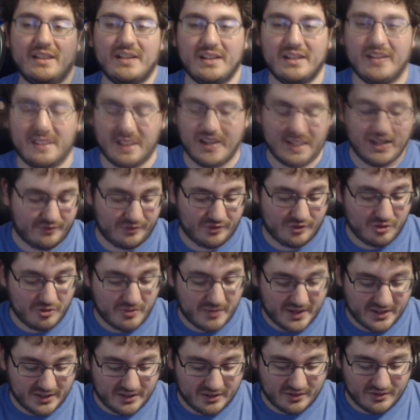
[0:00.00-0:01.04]
And if nobody
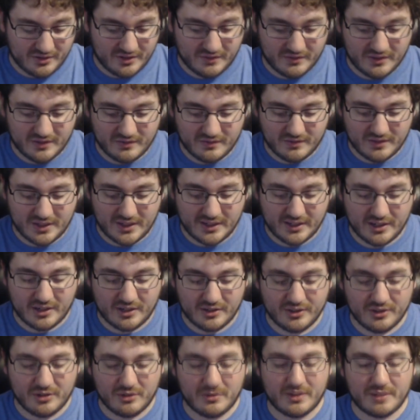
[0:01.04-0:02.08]
knows, and none of y'all
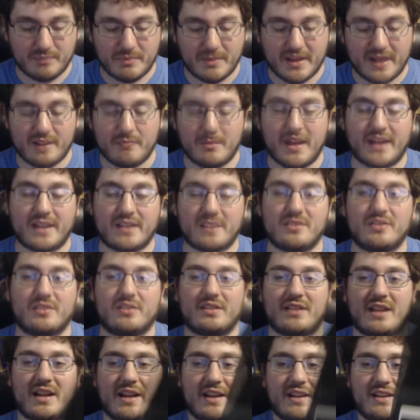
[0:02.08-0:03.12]
know what a Betamax looks
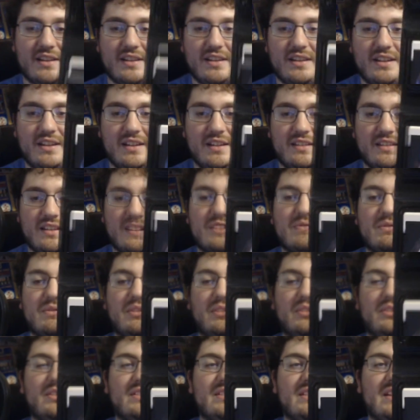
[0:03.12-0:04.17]
like, that's what it
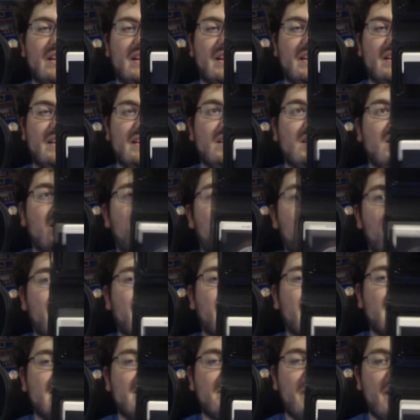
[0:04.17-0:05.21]
looks like. All I need
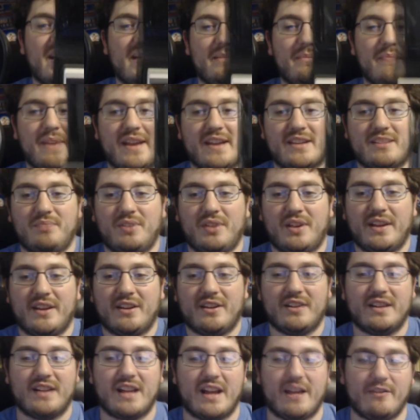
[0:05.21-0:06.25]
is a Betamax player,
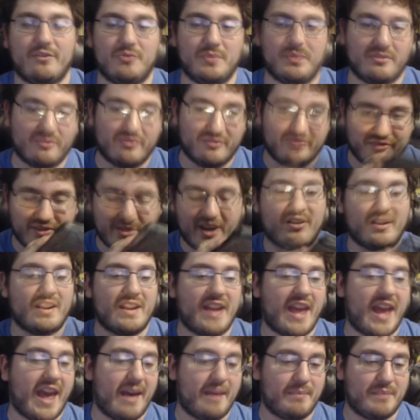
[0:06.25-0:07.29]
and I will be very
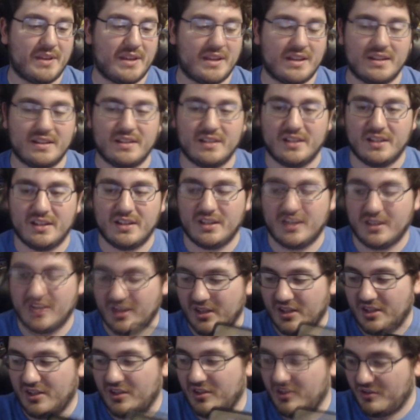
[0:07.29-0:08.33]
happy
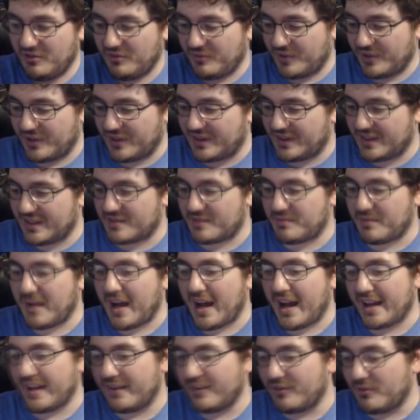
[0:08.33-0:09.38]
with this buy,
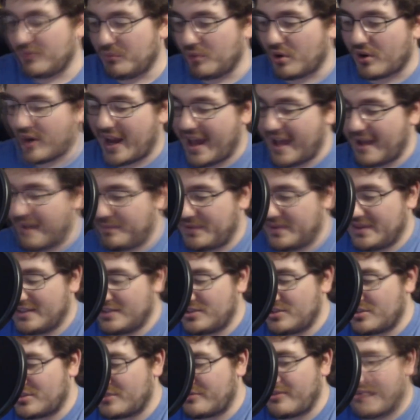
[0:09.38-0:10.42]
even more happy than
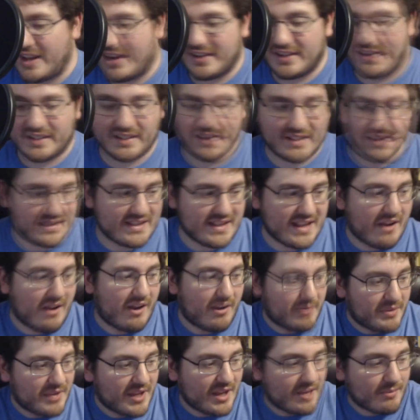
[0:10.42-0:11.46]
just finding it, because now I'll
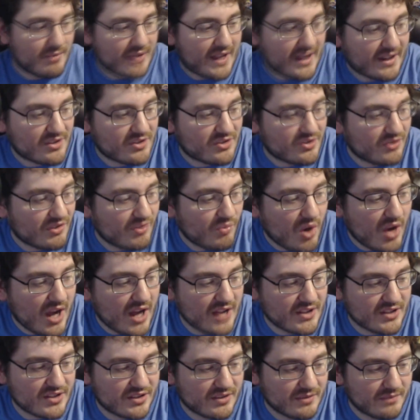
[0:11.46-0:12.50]
be able to actually
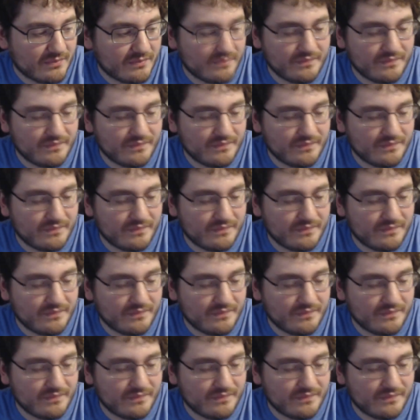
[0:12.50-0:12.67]
watch them.